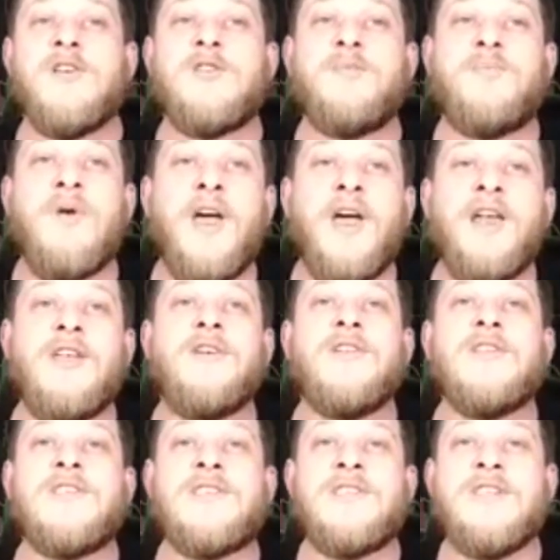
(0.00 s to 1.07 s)
But you
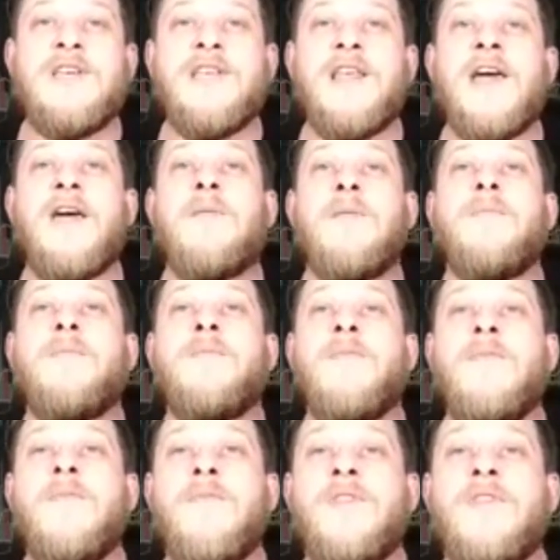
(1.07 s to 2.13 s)
can see that
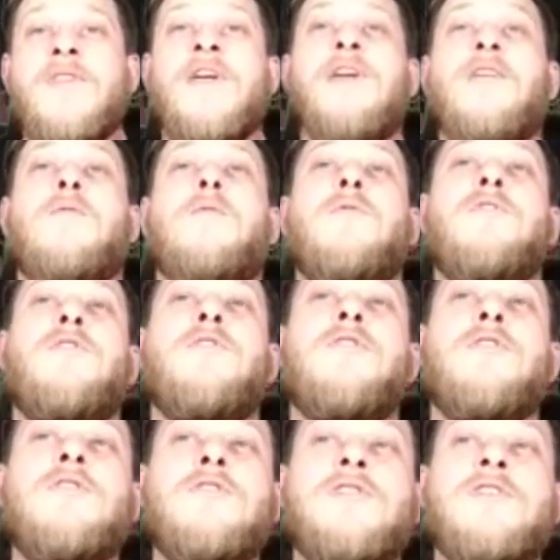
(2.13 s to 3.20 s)

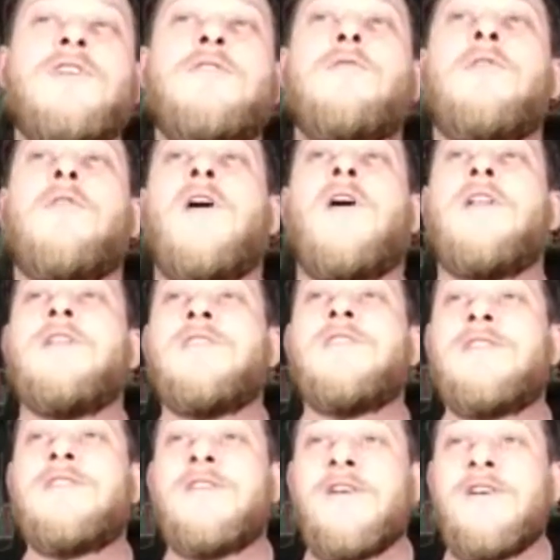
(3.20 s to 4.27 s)
usually
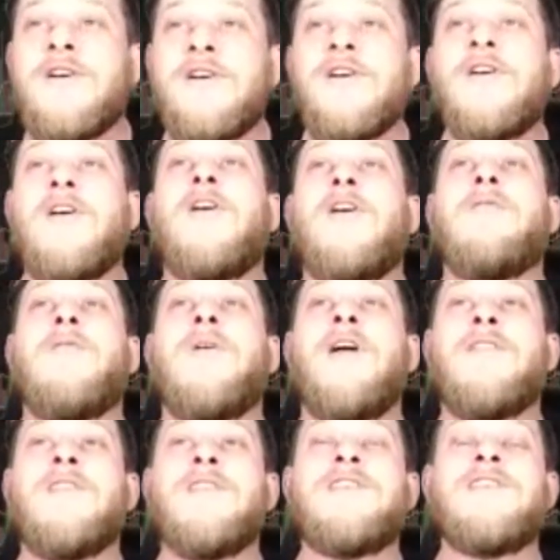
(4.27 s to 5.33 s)
runs
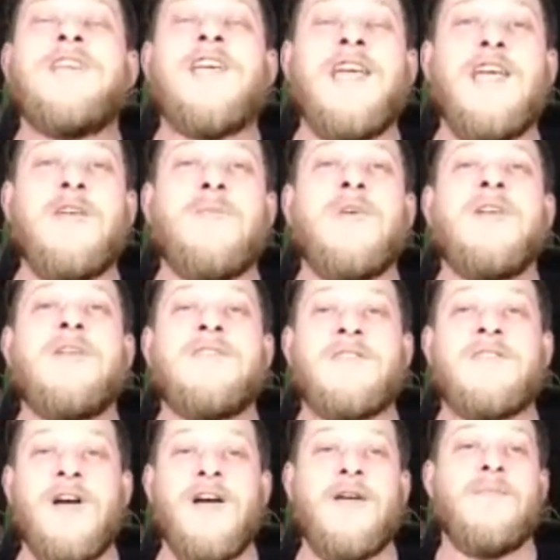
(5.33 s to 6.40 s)
around the same
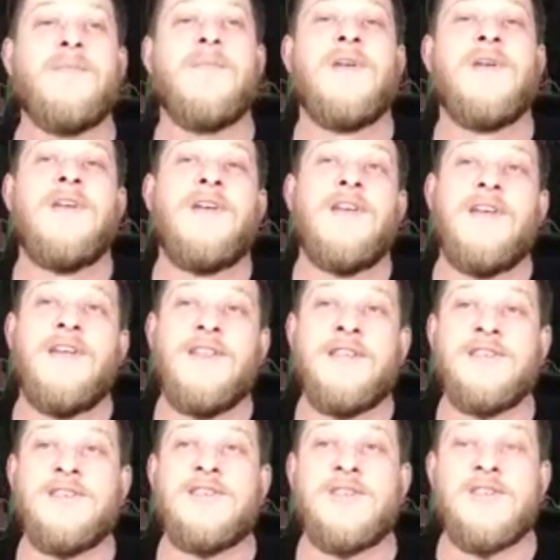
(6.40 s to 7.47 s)
time.
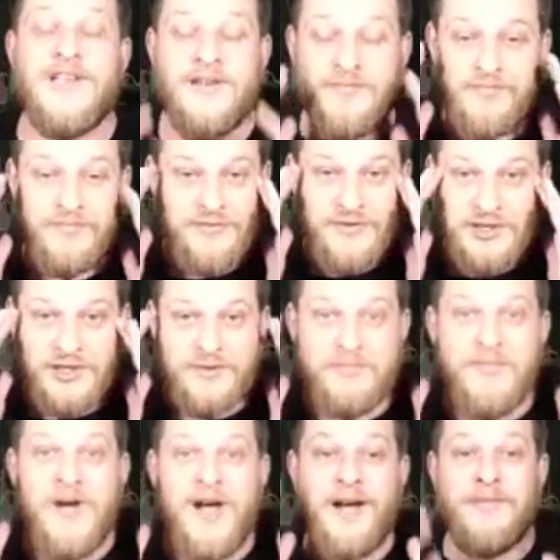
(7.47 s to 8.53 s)
This is just
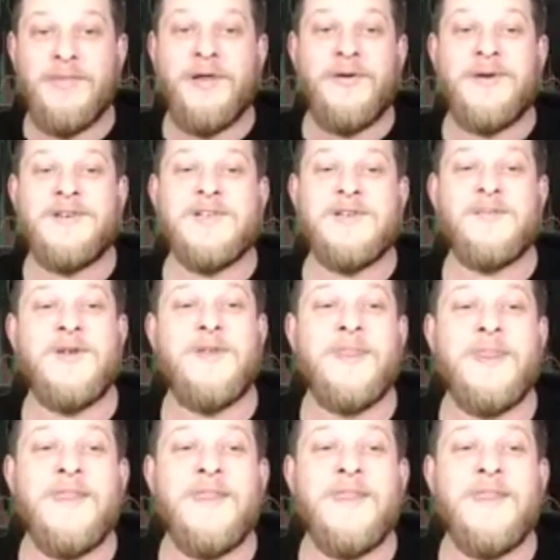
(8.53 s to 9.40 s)
mind-blowing to me.